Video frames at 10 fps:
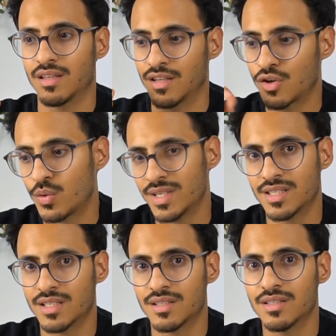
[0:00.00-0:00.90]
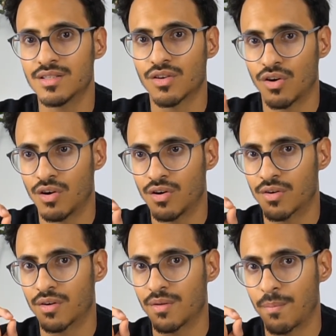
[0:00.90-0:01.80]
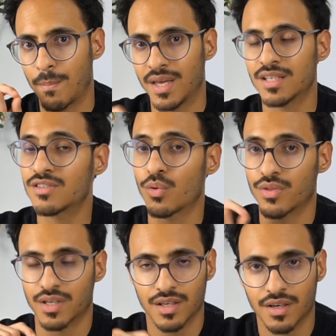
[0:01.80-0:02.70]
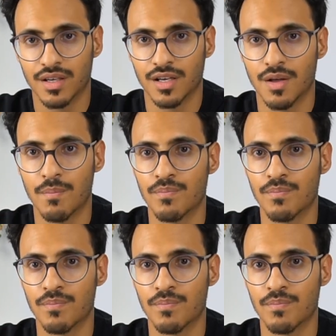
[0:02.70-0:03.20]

the questions are based on the curriculum.